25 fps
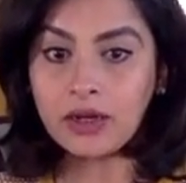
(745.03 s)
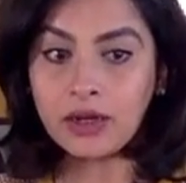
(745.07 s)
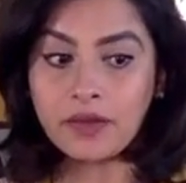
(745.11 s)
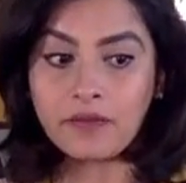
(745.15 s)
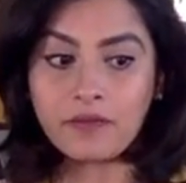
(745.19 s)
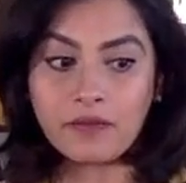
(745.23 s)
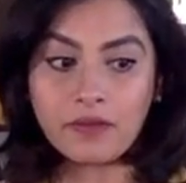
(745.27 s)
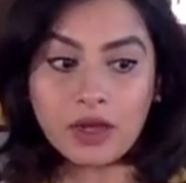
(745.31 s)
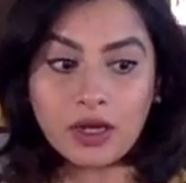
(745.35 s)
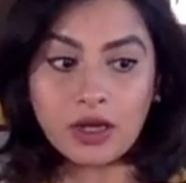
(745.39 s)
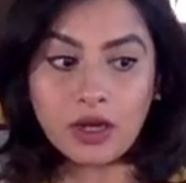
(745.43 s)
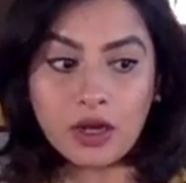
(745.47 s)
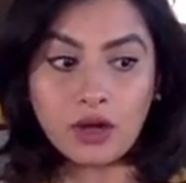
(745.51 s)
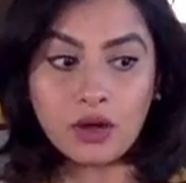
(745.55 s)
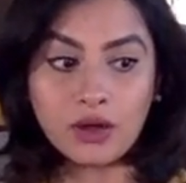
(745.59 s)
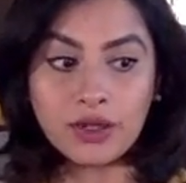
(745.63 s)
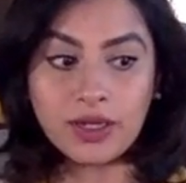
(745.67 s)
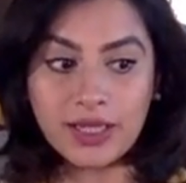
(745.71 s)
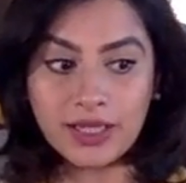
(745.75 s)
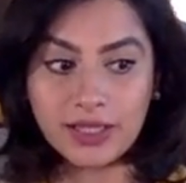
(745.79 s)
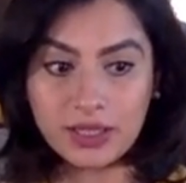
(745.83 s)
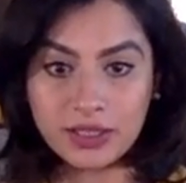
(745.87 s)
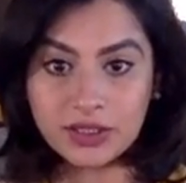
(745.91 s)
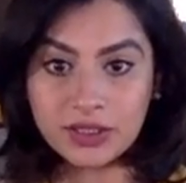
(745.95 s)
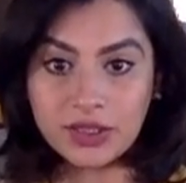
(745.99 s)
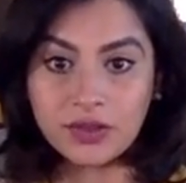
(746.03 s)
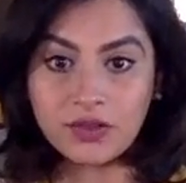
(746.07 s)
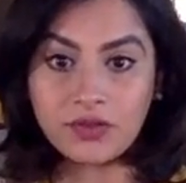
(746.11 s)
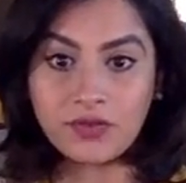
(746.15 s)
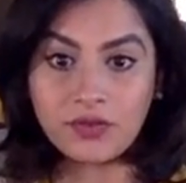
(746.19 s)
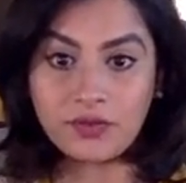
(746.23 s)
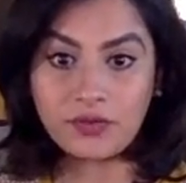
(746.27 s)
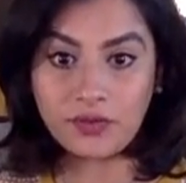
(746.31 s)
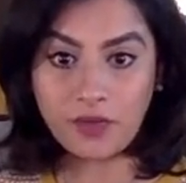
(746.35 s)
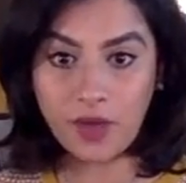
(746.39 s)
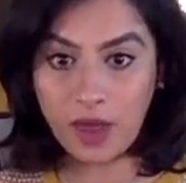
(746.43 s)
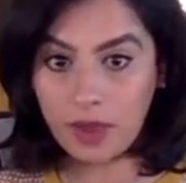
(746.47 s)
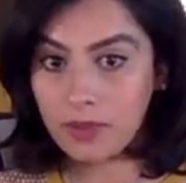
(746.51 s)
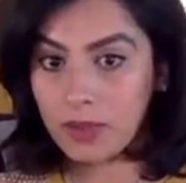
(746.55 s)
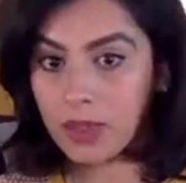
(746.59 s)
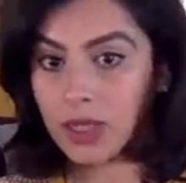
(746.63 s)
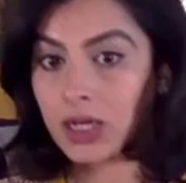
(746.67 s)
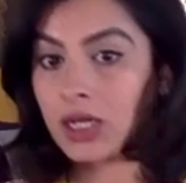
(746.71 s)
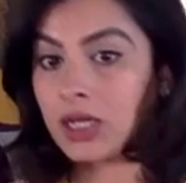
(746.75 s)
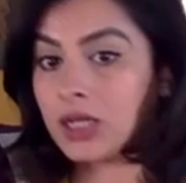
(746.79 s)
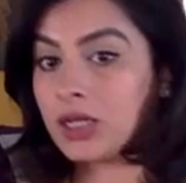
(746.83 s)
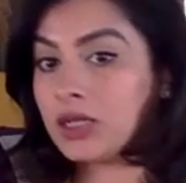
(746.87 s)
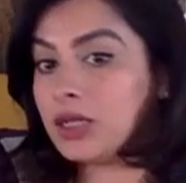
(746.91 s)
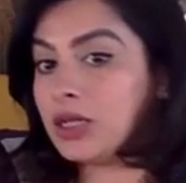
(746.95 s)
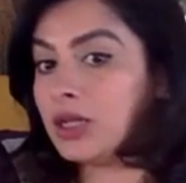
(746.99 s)
Like Virgo is a
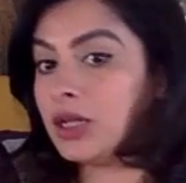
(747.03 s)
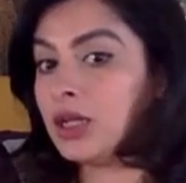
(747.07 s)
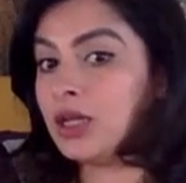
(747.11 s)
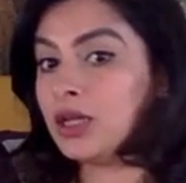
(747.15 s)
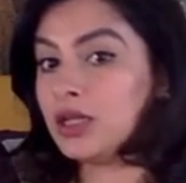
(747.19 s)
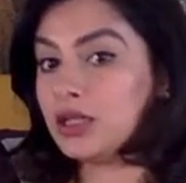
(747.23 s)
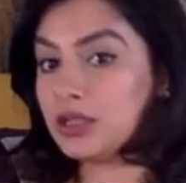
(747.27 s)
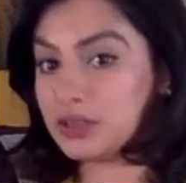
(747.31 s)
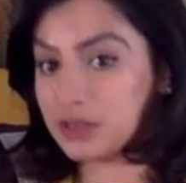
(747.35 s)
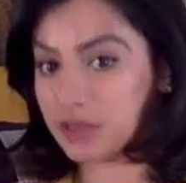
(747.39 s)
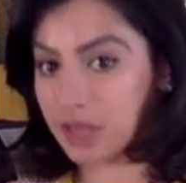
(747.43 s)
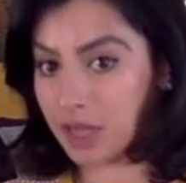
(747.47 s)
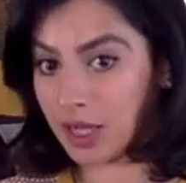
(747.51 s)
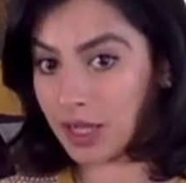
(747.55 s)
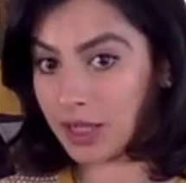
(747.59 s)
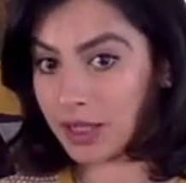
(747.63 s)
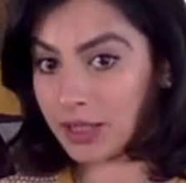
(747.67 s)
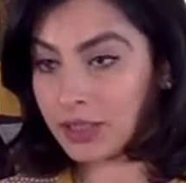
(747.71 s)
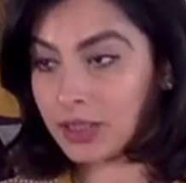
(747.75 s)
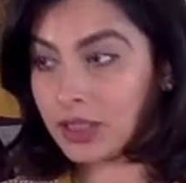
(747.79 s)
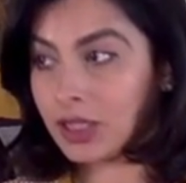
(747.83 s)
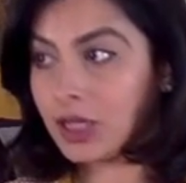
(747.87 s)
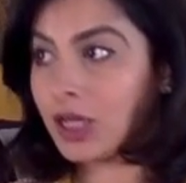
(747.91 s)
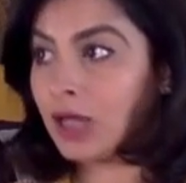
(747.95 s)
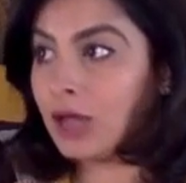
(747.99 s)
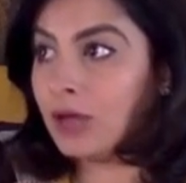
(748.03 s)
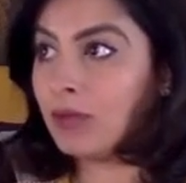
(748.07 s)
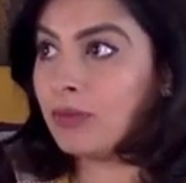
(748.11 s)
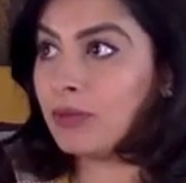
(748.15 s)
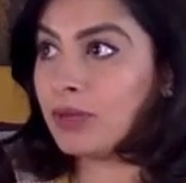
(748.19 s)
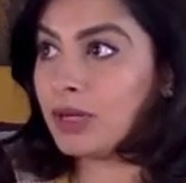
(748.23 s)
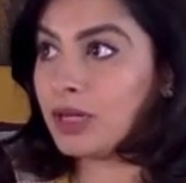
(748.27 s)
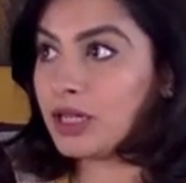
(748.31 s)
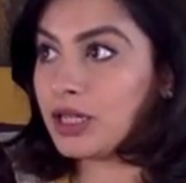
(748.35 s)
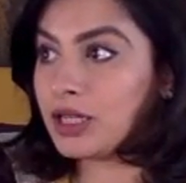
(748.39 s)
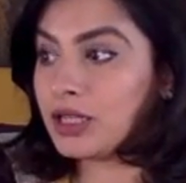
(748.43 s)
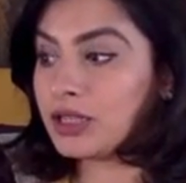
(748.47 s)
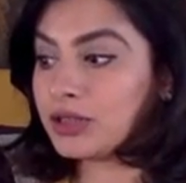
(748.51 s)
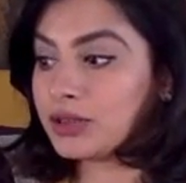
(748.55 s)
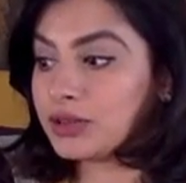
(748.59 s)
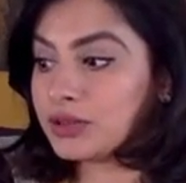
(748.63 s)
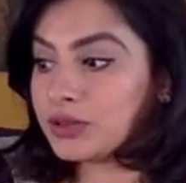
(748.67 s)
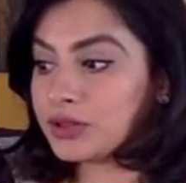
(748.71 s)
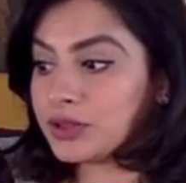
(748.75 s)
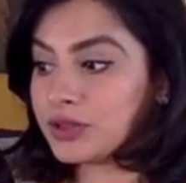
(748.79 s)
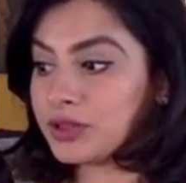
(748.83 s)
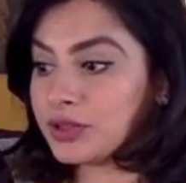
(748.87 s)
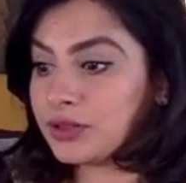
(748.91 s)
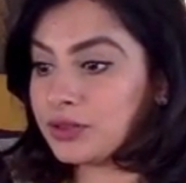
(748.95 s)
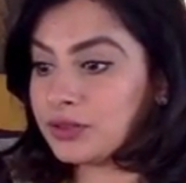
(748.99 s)
feminine sign, but it is
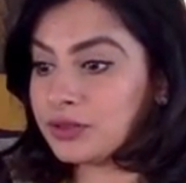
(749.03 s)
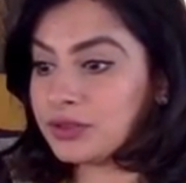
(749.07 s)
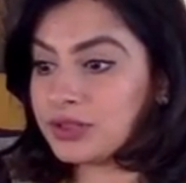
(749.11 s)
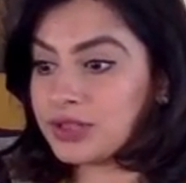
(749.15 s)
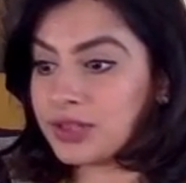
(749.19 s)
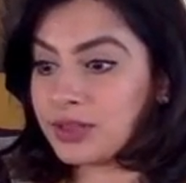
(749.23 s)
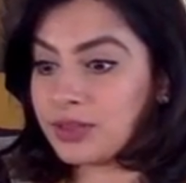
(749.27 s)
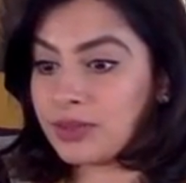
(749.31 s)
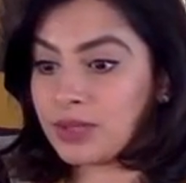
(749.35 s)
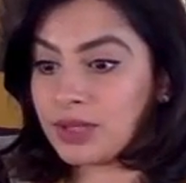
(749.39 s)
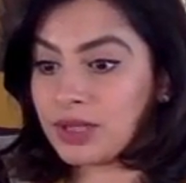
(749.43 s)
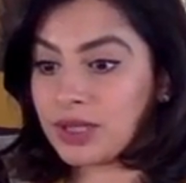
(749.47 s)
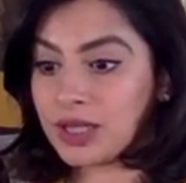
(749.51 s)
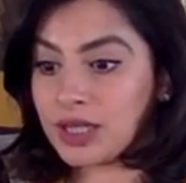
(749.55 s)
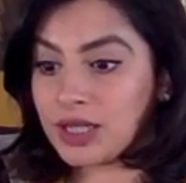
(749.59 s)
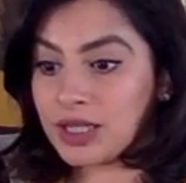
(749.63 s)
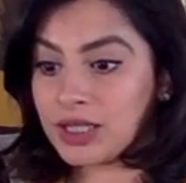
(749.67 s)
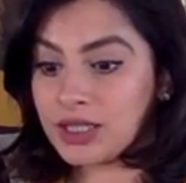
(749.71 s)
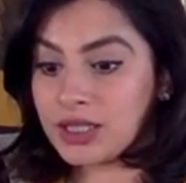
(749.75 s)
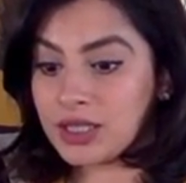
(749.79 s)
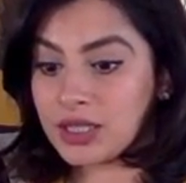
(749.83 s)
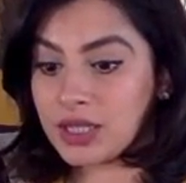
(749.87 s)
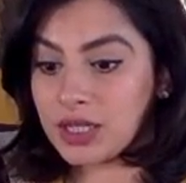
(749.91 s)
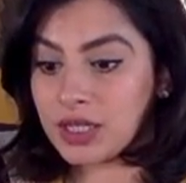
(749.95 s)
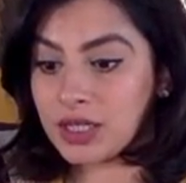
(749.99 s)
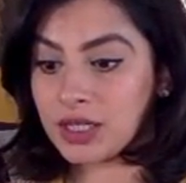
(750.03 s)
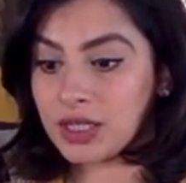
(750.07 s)
also something that is